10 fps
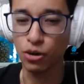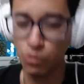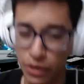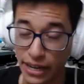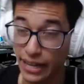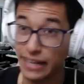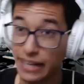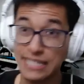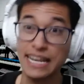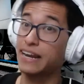when I get
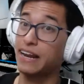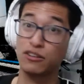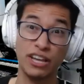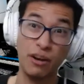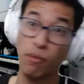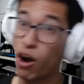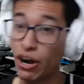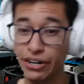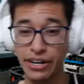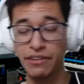excited, I hit them hard
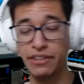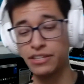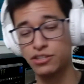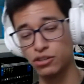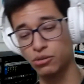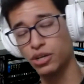and everything. So